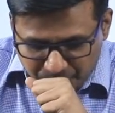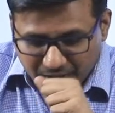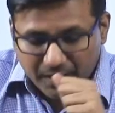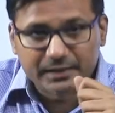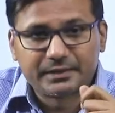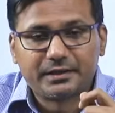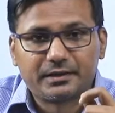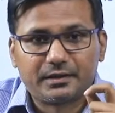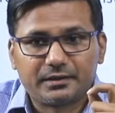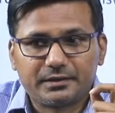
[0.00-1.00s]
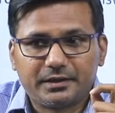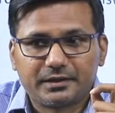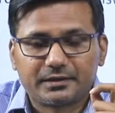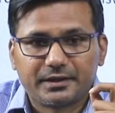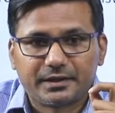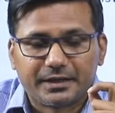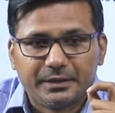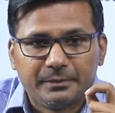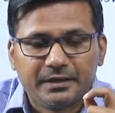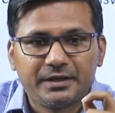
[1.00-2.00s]
and their
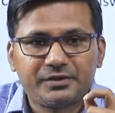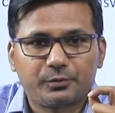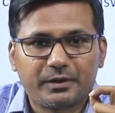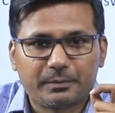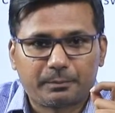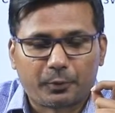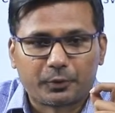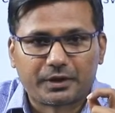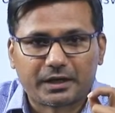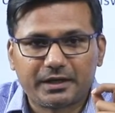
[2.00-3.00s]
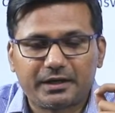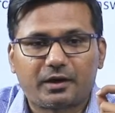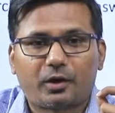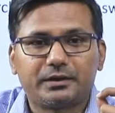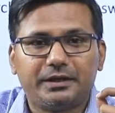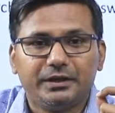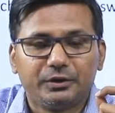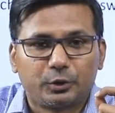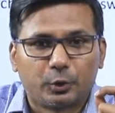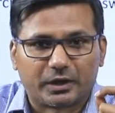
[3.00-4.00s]
image were portrayed on the
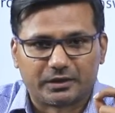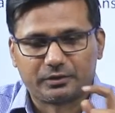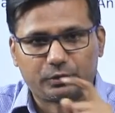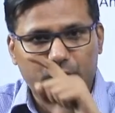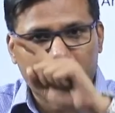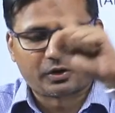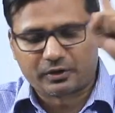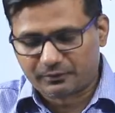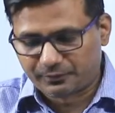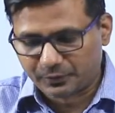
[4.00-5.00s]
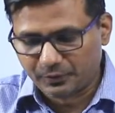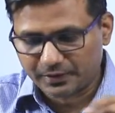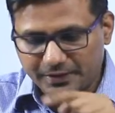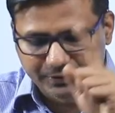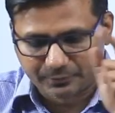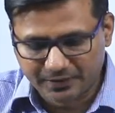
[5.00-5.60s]
Toran, all of, you know, gateway,